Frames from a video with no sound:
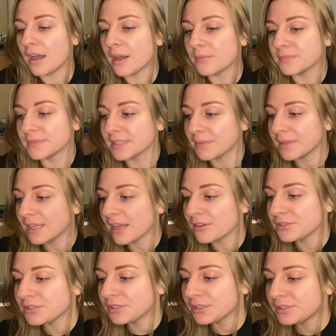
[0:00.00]
Something
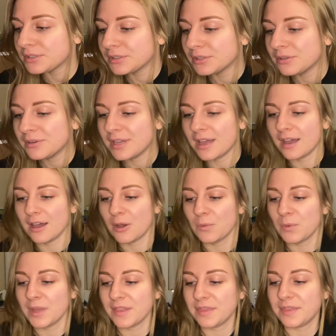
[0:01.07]
else you could do
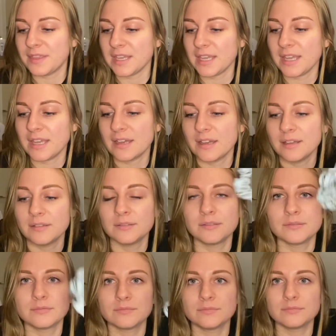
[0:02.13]
with the
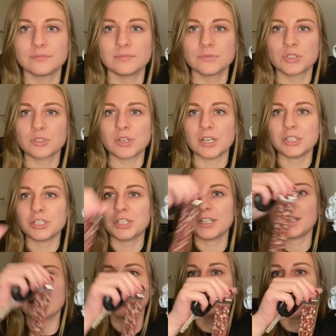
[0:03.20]

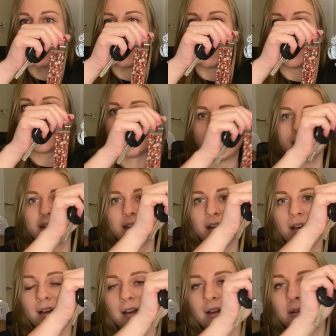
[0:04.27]
scrunchies and
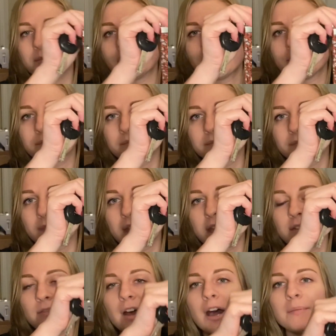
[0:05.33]
key
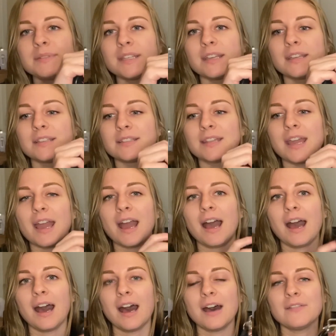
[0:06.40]
fobs is they
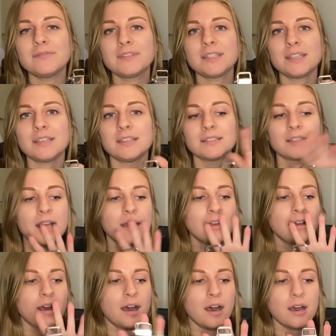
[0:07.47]
have these
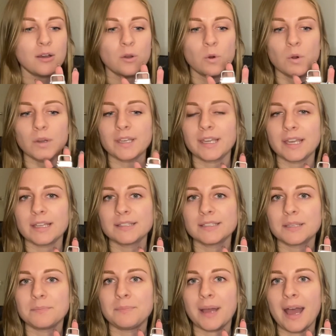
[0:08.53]

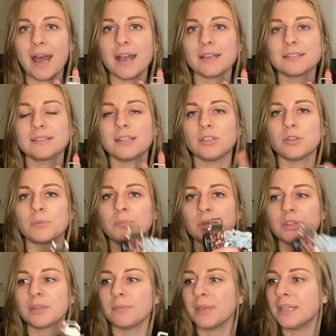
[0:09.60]
organza bags that you could
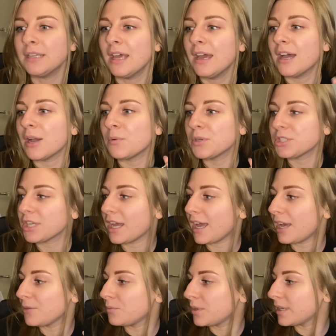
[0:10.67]
put them in. I wish I
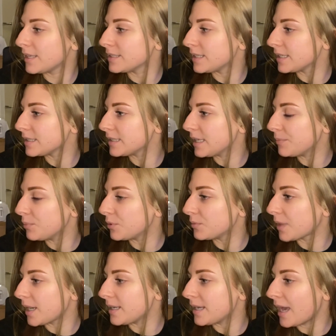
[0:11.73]
had one as an example
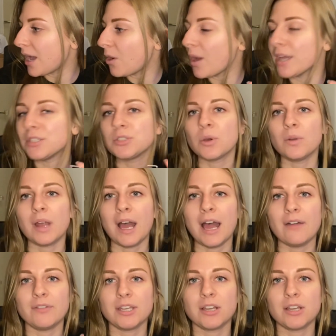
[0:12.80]
right now. I don't have any